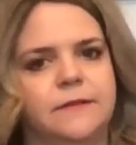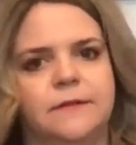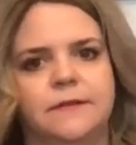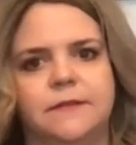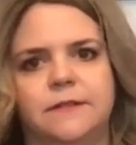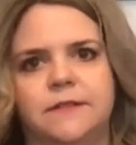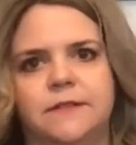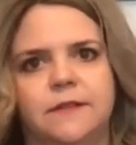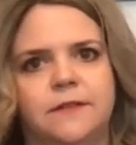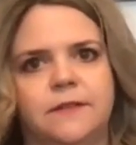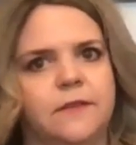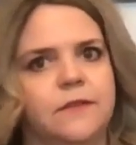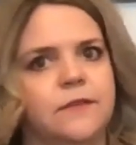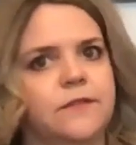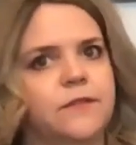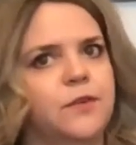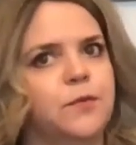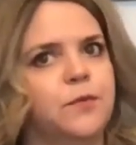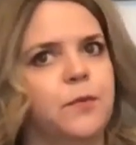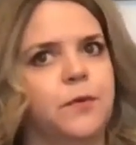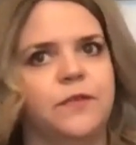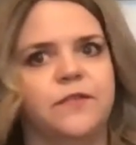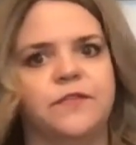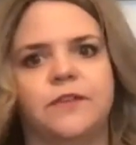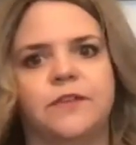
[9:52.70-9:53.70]

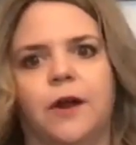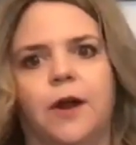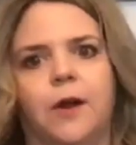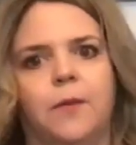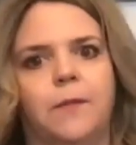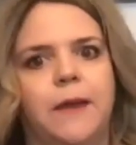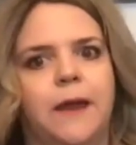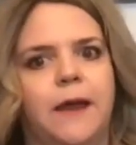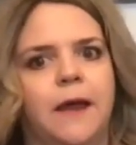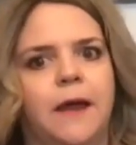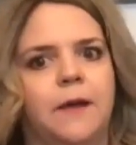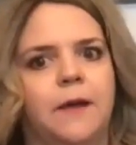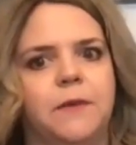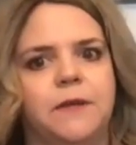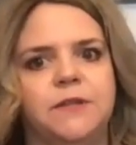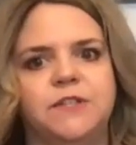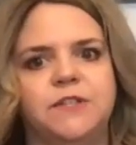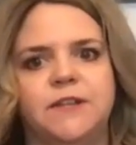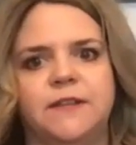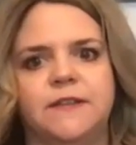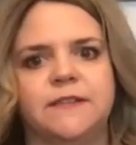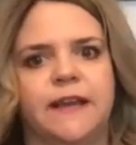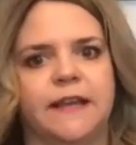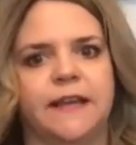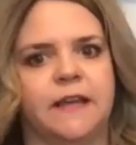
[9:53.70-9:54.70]
superstar, man, but
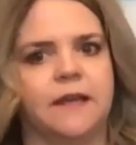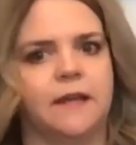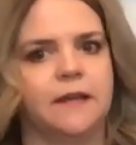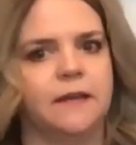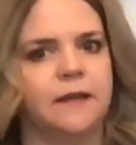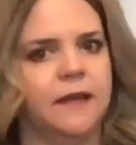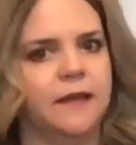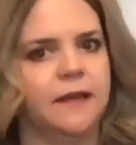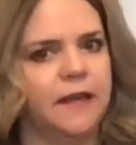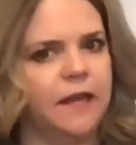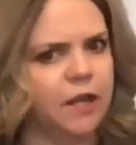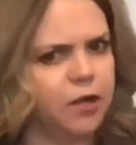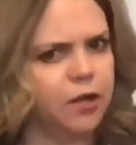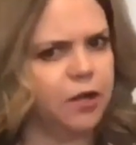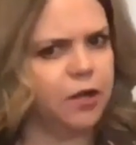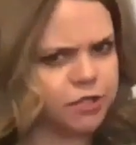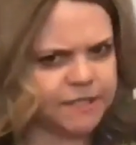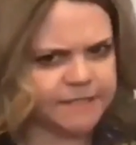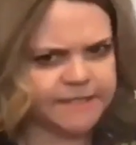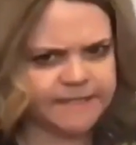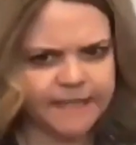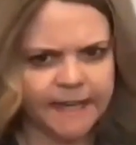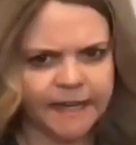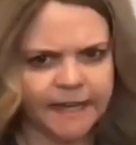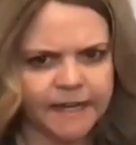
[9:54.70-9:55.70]
she's like an
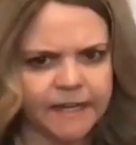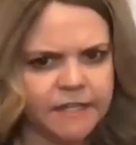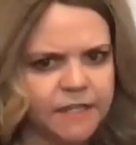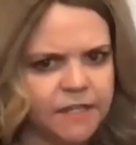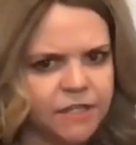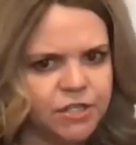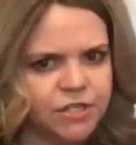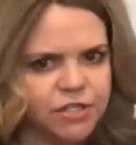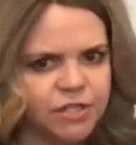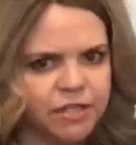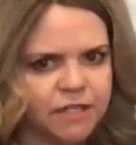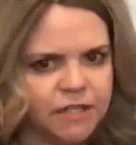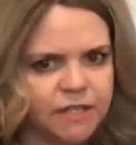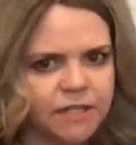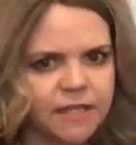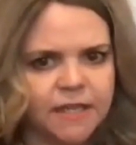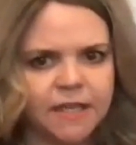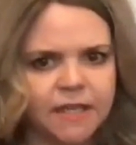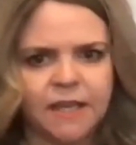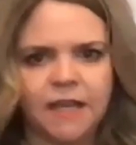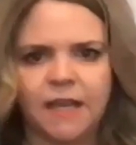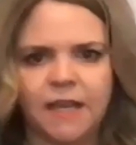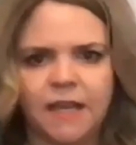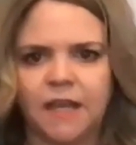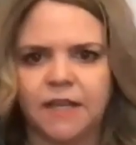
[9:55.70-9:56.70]
energy technician,
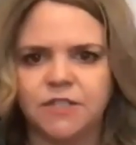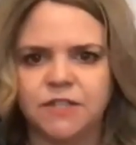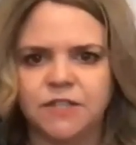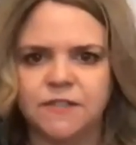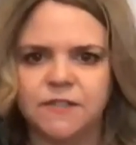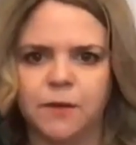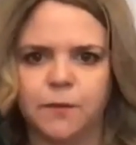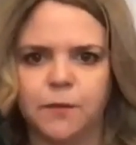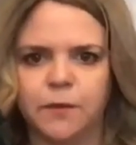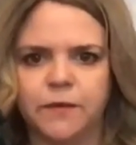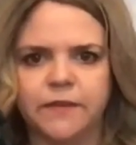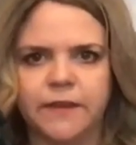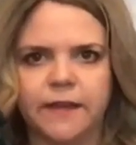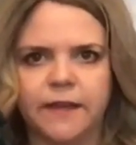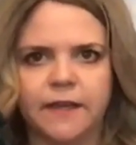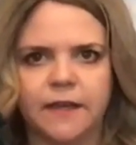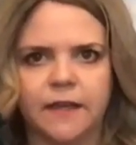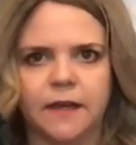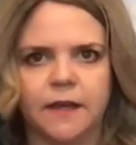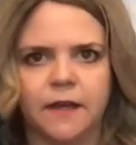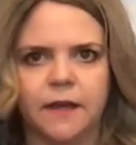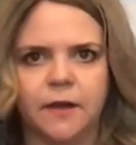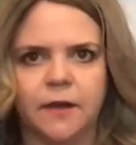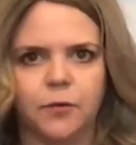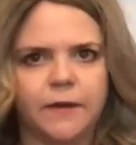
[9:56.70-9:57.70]
and she's almost like
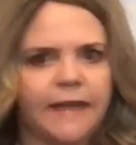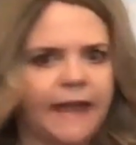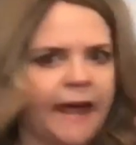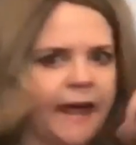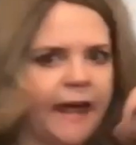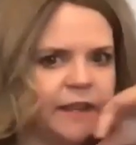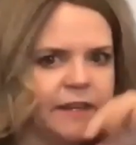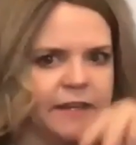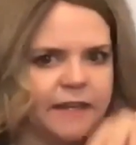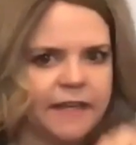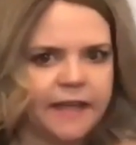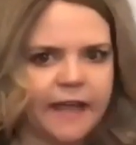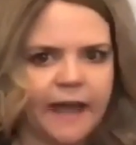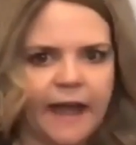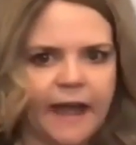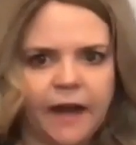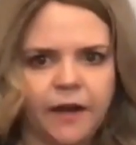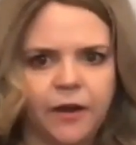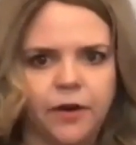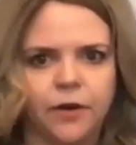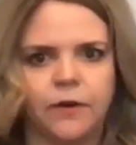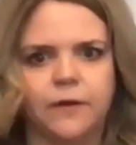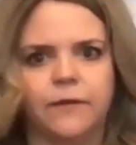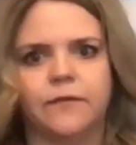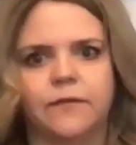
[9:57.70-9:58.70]
a reality
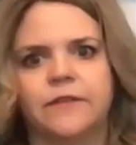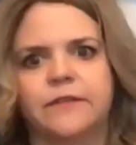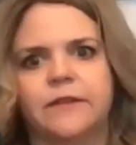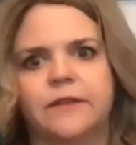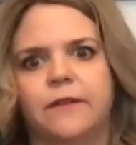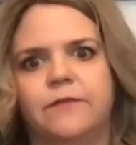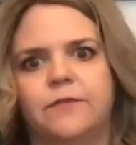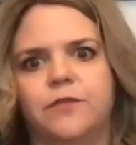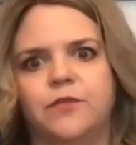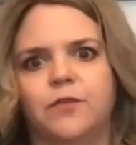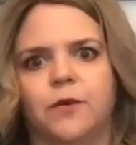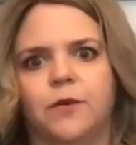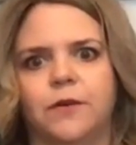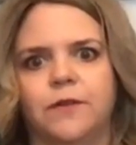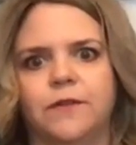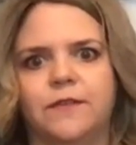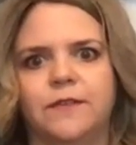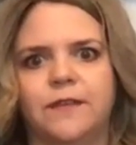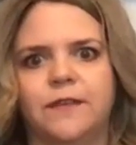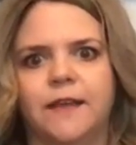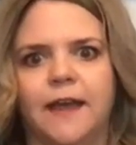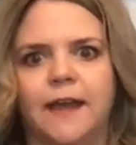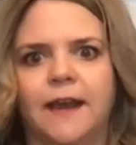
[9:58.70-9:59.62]
hacker of sorts.